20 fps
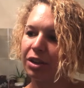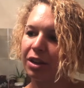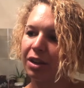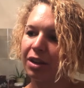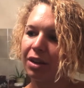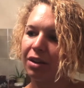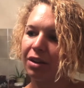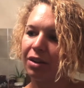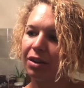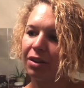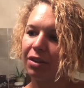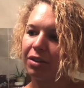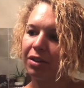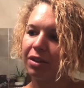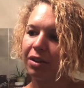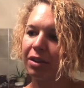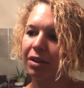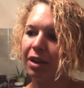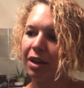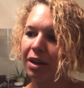and all
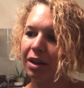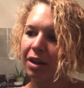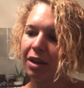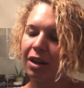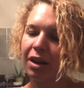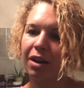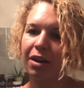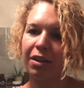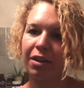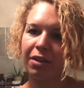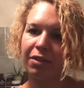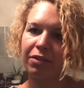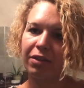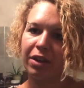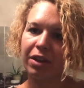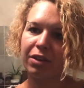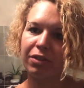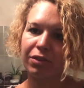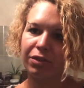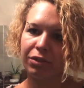the in and out of the
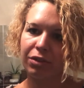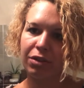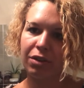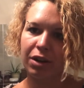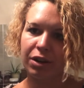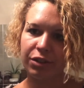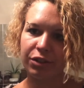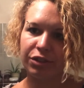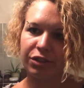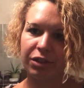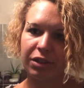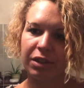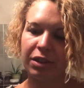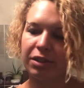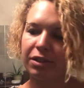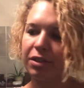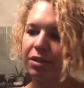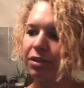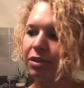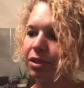fast food
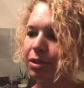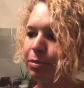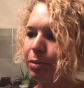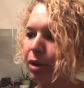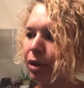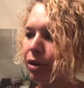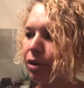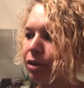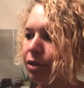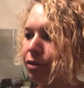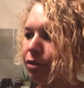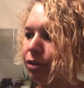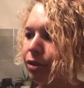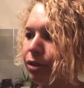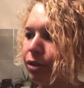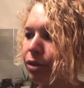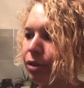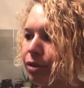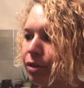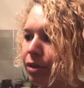restaurants and smelling the
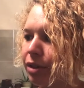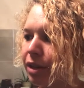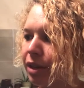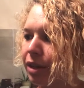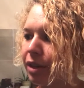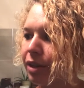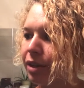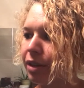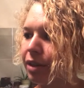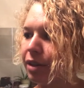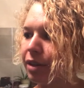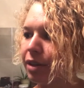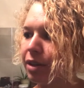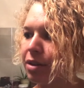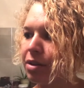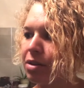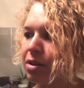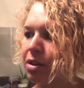food, and